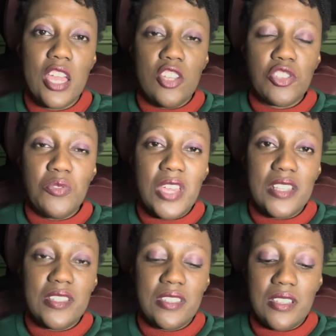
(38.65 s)
So you
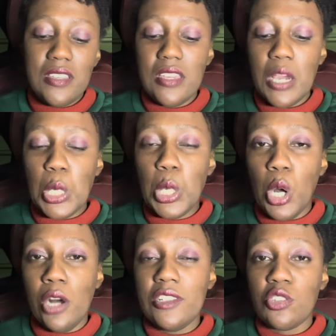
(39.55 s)
can see here,
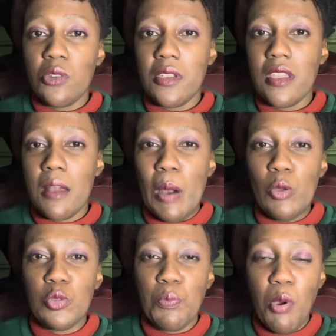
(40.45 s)
God is talking
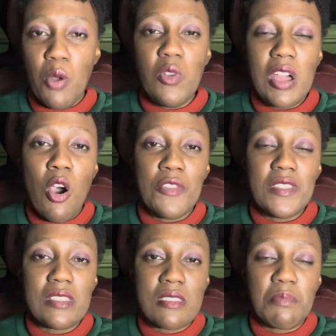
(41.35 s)
about pouring
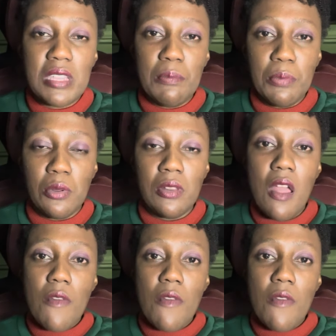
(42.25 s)
on the people,